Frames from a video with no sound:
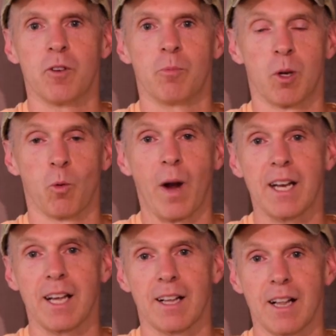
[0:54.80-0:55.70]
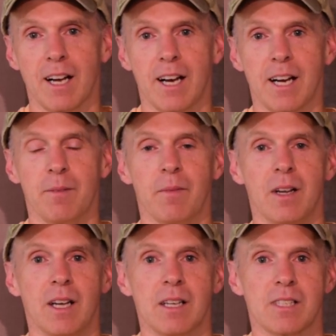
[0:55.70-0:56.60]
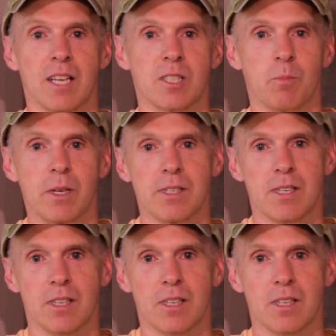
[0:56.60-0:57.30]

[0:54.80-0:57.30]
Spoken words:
you've been waiting in line, say it's a busy